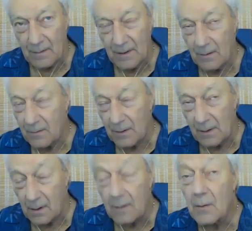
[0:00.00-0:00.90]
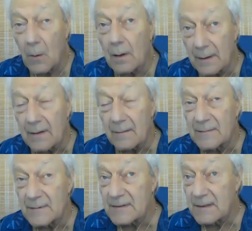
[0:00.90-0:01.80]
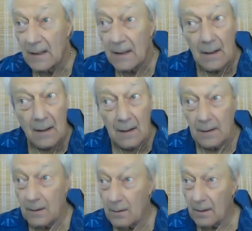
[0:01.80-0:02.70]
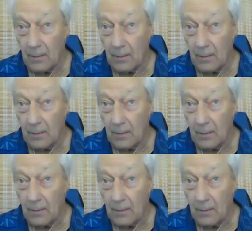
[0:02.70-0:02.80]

You know, a real heart quality of just, you know,